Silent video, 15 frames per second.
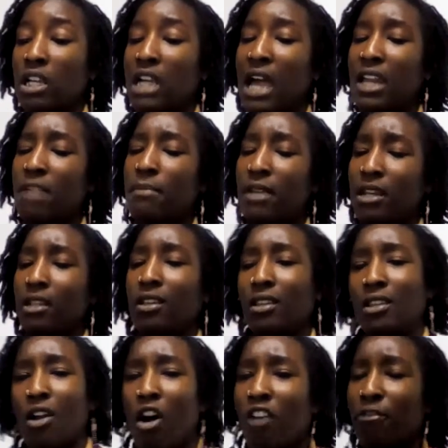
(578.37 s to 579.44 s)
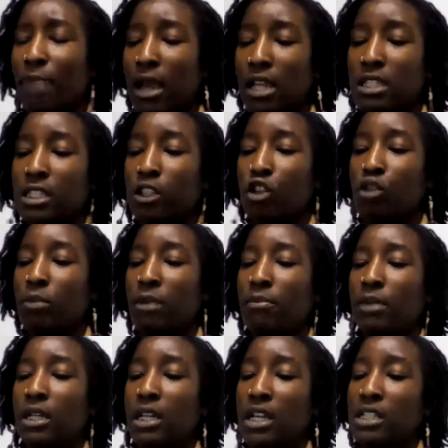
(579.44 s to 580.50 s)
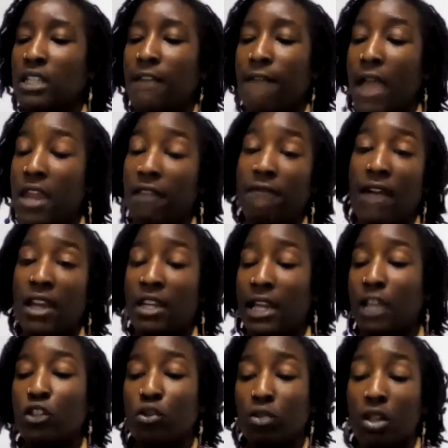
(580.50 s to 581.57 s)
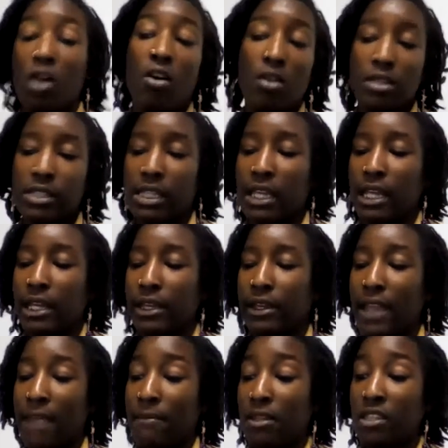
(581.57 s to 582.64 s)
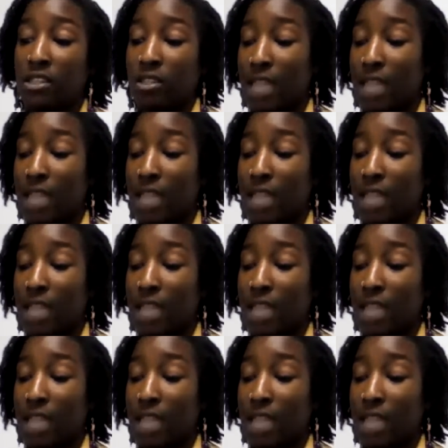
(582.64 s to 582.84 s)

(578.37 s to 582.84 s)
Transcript: kind of been off balance a little bit because they've had a financial loss and they've been